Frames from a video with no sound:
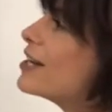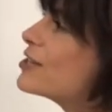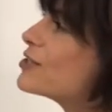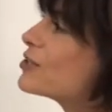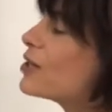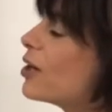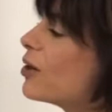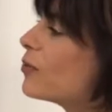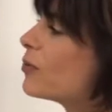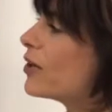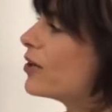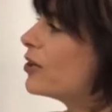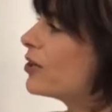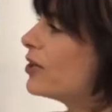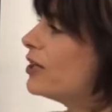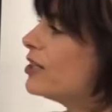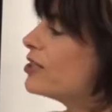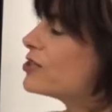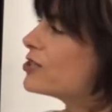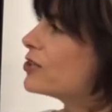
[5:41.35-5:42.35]
So what you're
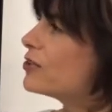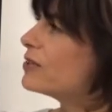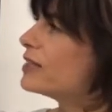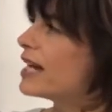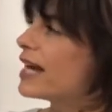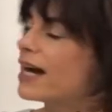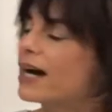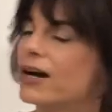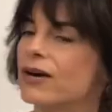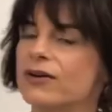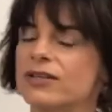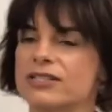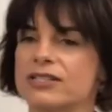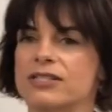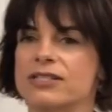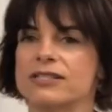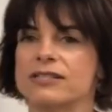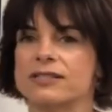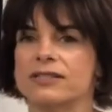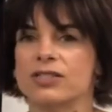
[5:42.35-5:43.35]
going to do now
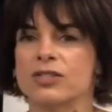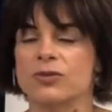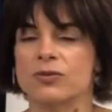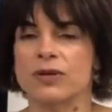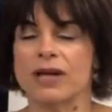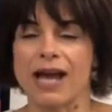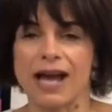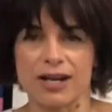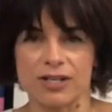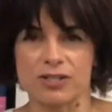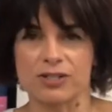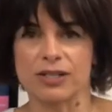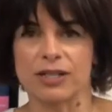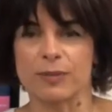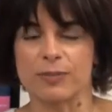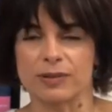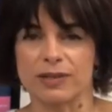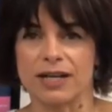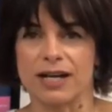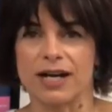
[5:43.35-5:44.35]
to actually
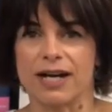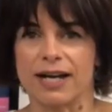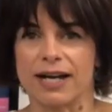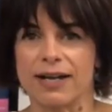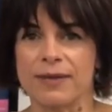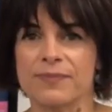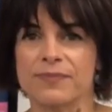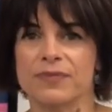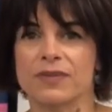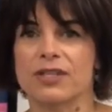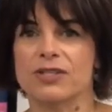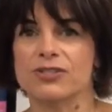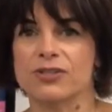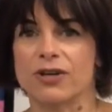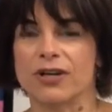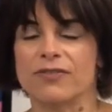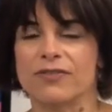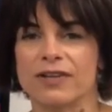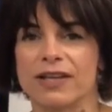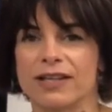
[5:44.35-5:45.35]
apply,
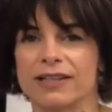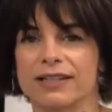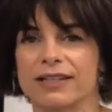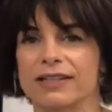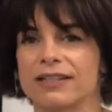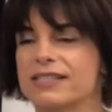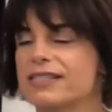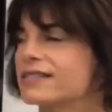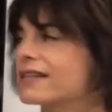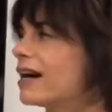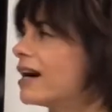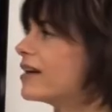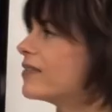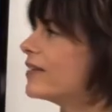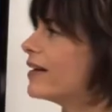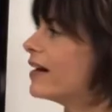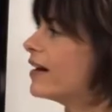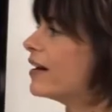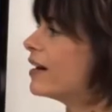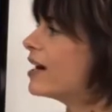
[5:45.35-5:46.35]
sorry for that little aside
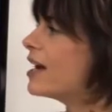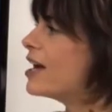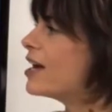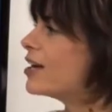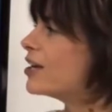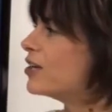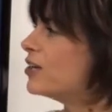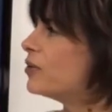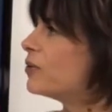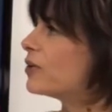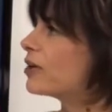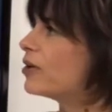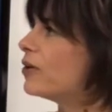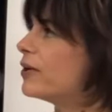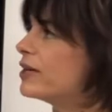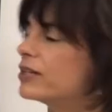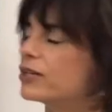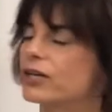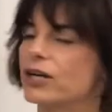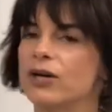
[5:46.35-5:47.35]
there, you are
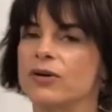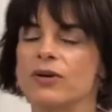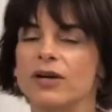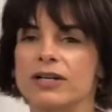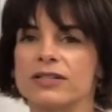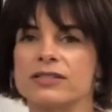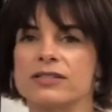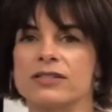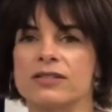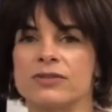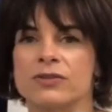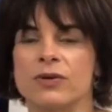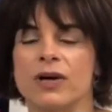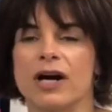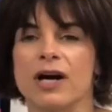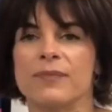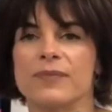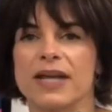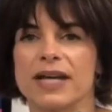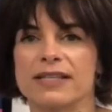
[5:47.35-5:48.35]
going to go on to
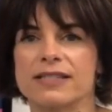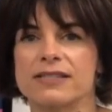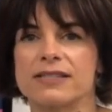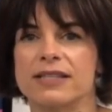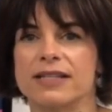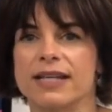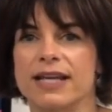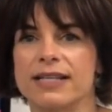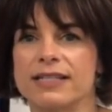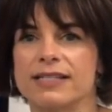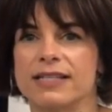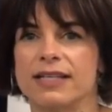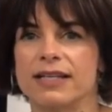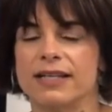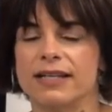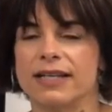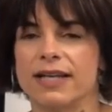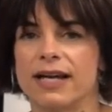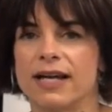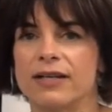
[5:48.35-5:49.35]
SDAT
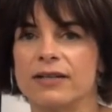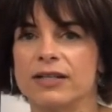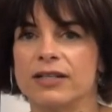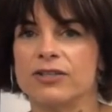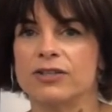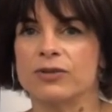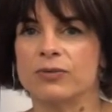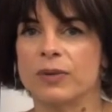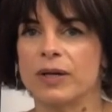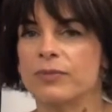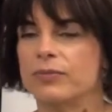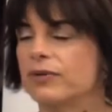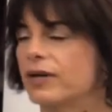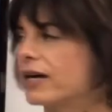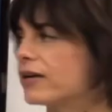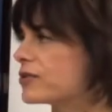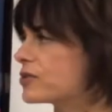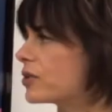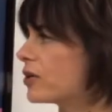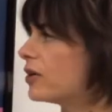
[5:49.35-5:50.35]
again in your web
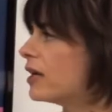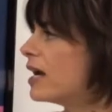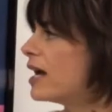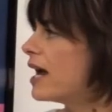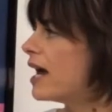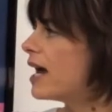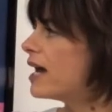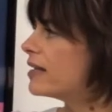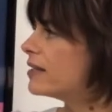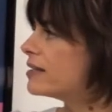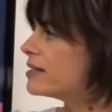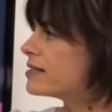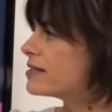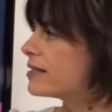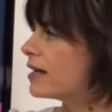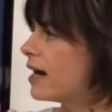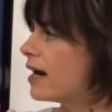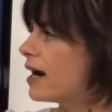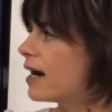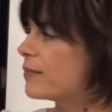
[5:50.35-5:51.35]
browser, and this
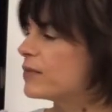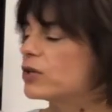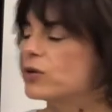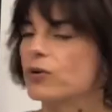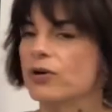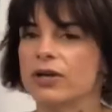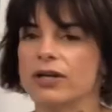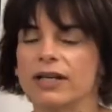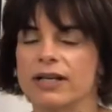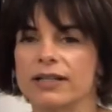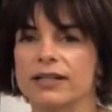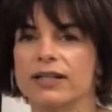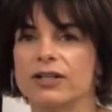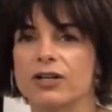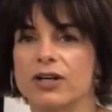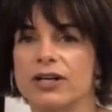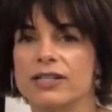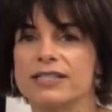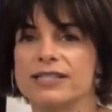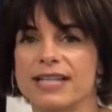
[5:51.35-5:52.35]
time you are going to click
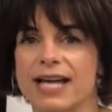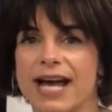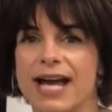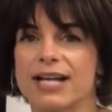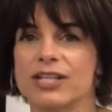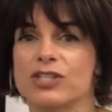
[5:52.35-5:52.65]
on tax